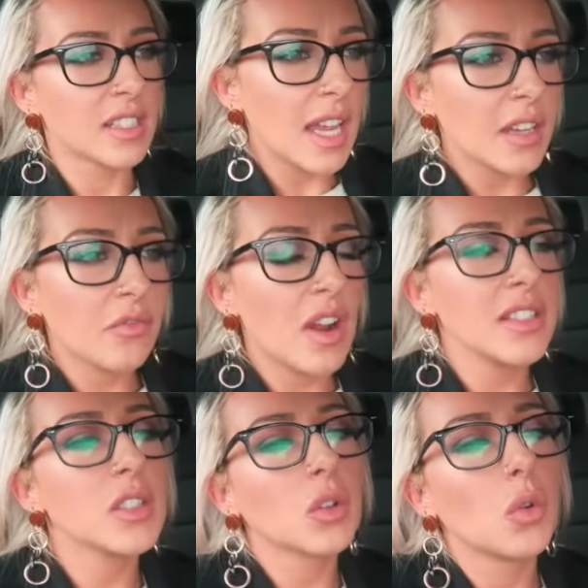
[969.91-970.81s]
And if
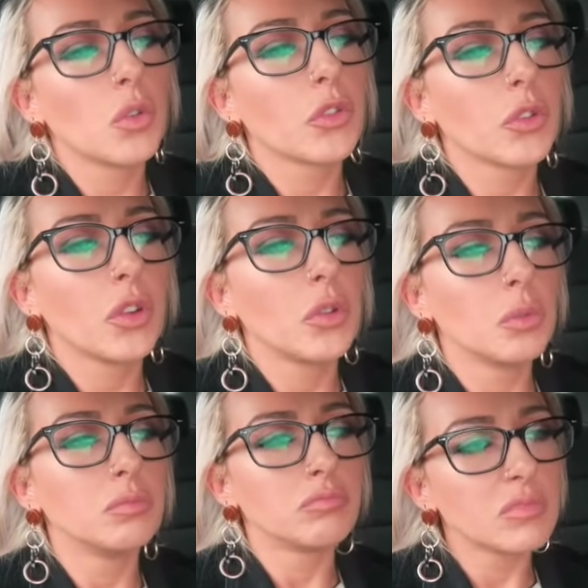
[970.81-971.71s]
friends are going
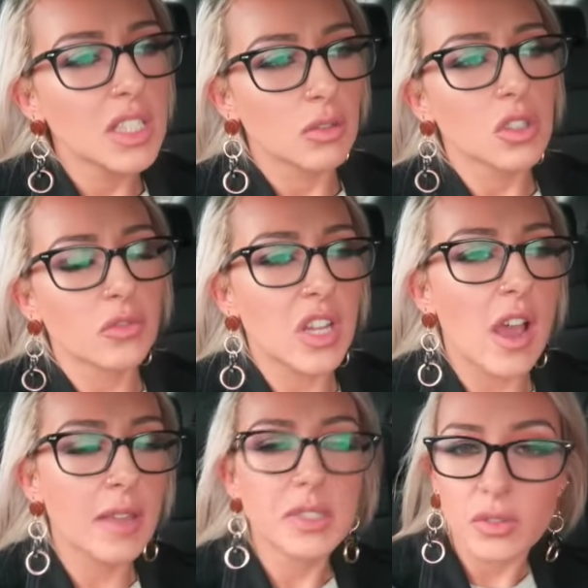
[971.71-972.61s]
through, you know, tough
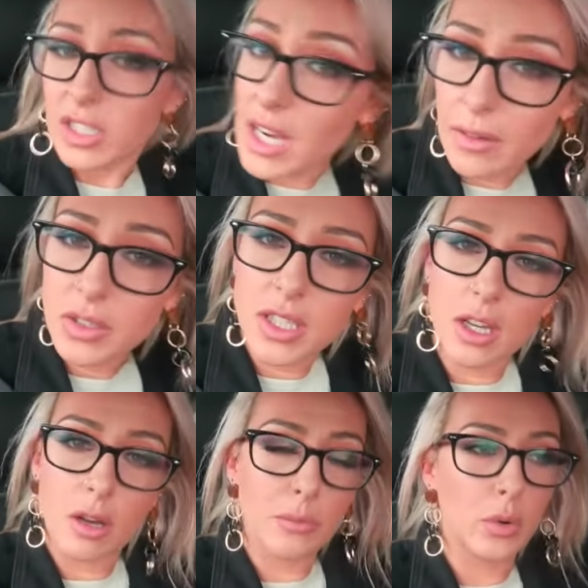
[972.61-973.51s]
times, reach out to
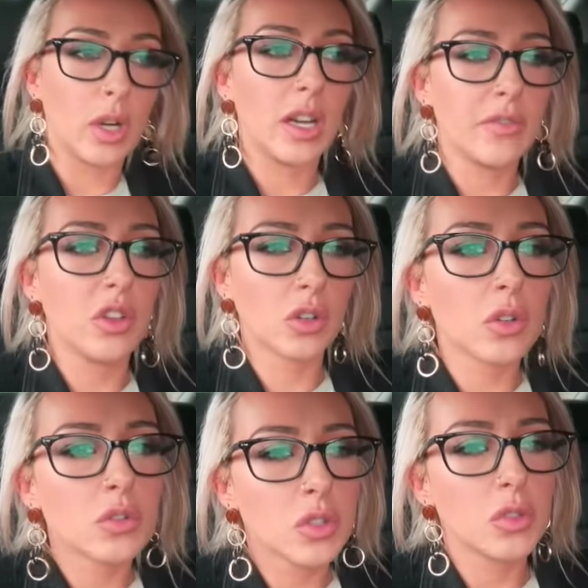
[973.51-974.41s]
them. Or if you're
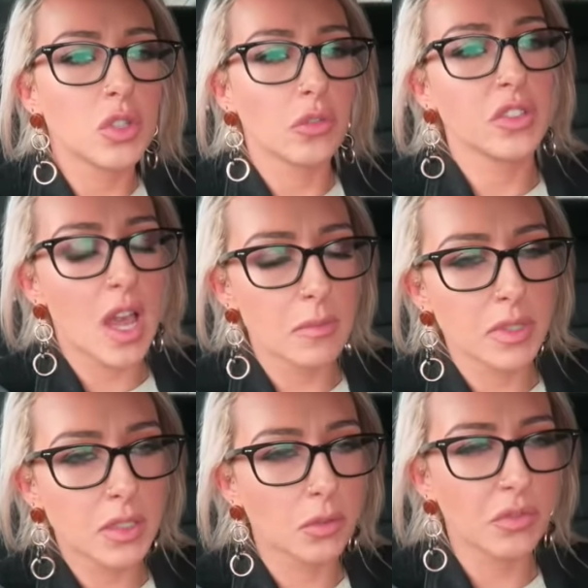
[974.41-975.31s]
going through tough
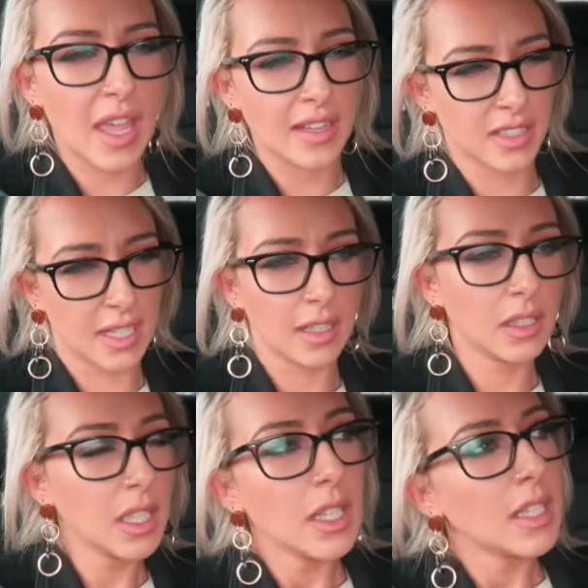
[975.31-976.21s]
times, don't forget to,